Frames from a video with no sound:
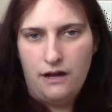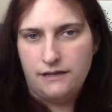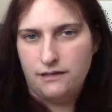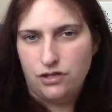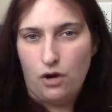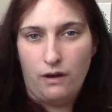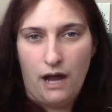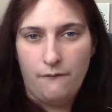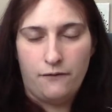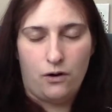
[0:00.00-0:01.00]
isn't showing
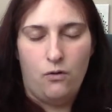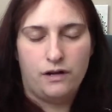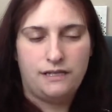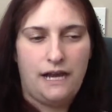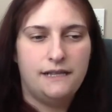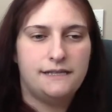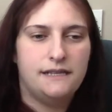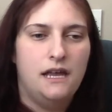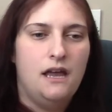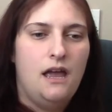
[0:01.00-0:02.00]
up for court dates.
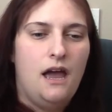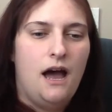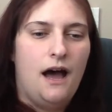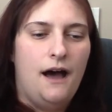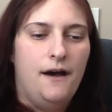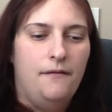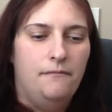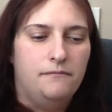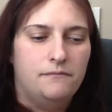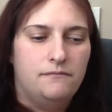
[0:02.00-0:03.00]

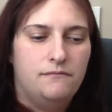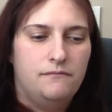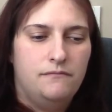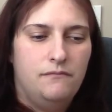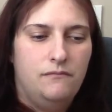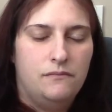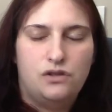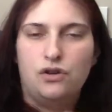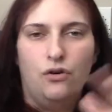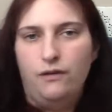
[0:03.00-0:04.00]
So
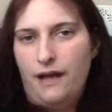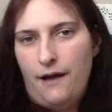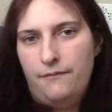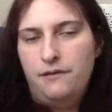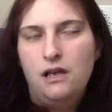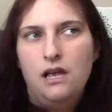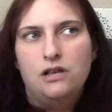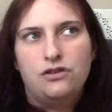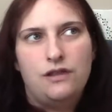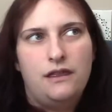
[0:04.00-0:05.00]
yeah.
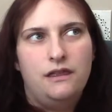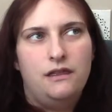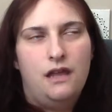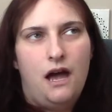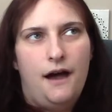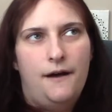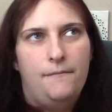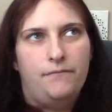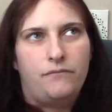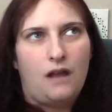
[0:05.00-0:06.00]
So then
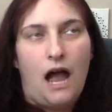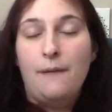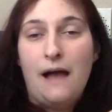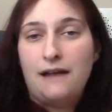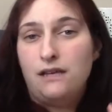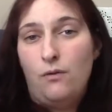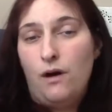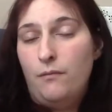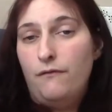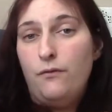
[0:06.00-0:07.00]
I backed out
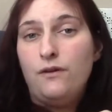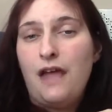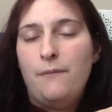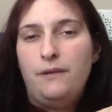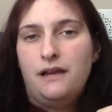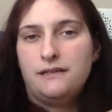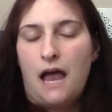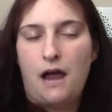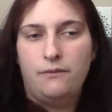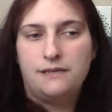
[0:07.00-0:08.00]
well before that because
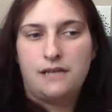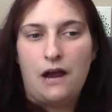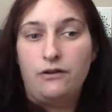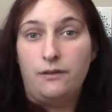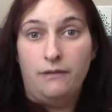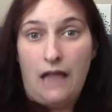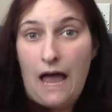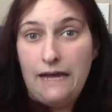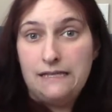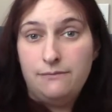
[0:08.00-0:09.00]
I was tired of them
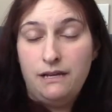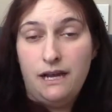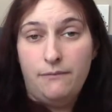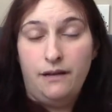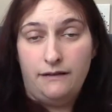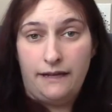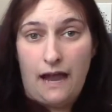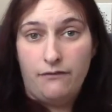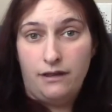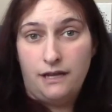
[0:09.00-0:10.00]
lying to me and being like
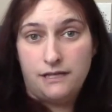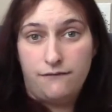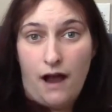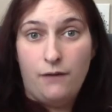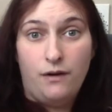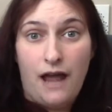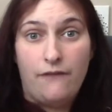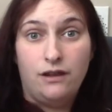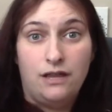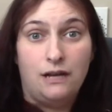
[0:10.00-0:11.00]
everything is fine when
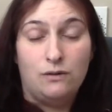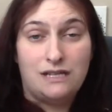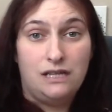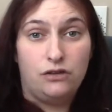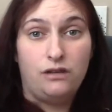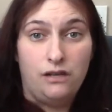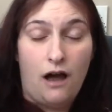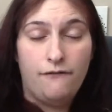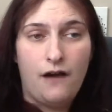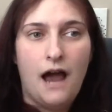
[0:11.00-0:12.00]
everything was clearly
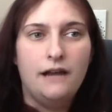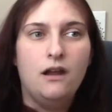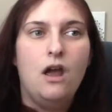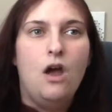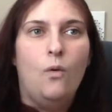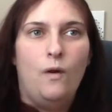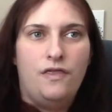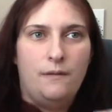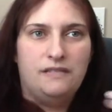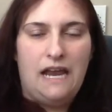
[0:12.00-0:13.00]
not fine,
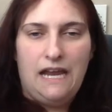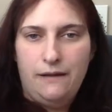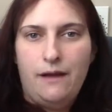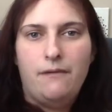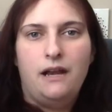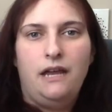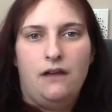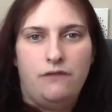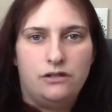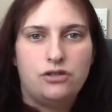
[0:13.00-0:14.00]
with them taking my money
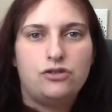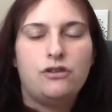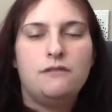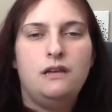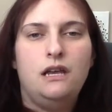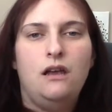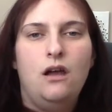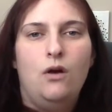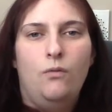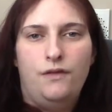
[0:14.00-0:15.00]
and registering me
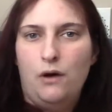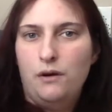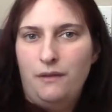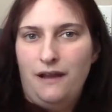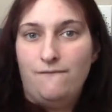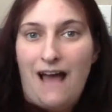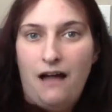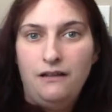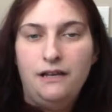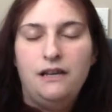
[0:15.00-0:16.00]
without it being
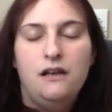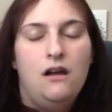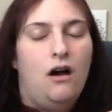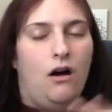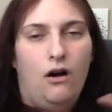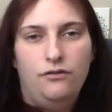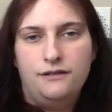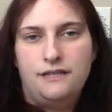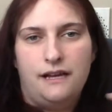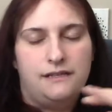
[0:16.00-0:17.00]
valid, all
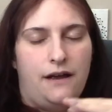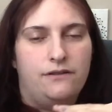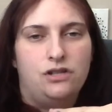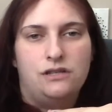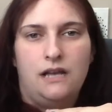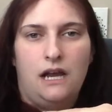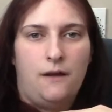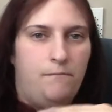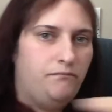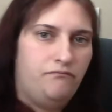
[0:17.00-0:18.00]
those things. I was just
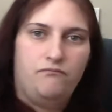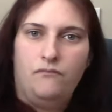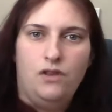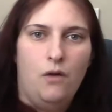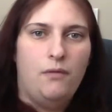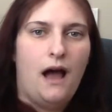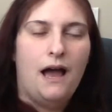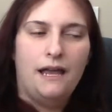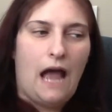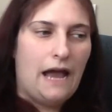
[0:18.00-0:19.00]
like, nope,
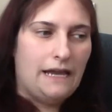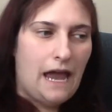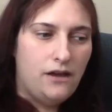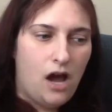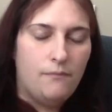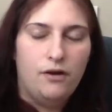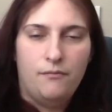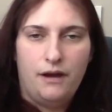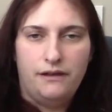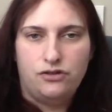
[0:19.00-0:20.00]
I cannot
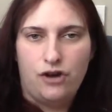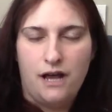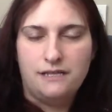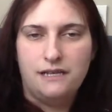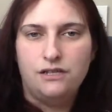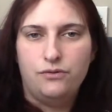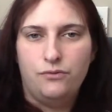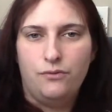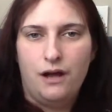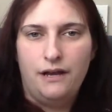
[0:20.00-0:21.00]
put my trust
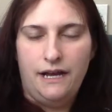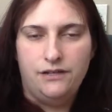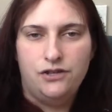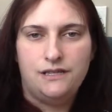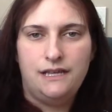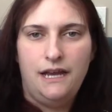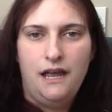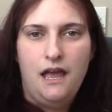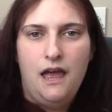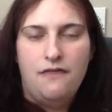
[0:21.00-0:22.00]
into an
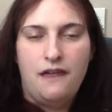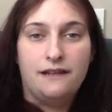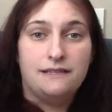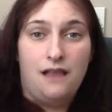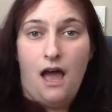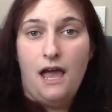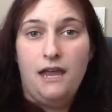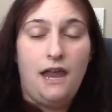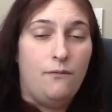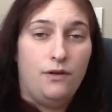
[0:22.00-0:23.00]
agency that is
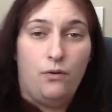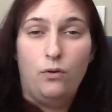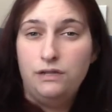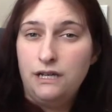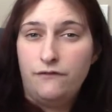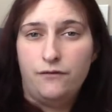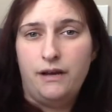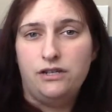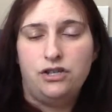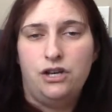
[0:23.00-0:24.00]
lying and withholding
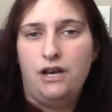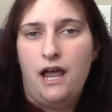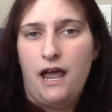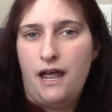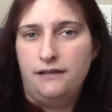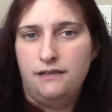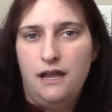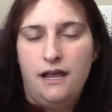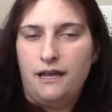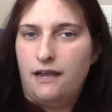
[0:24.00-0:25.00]
information and
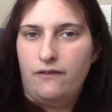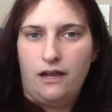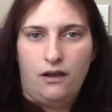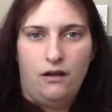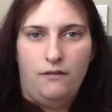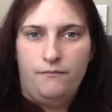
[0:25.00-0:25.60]
giving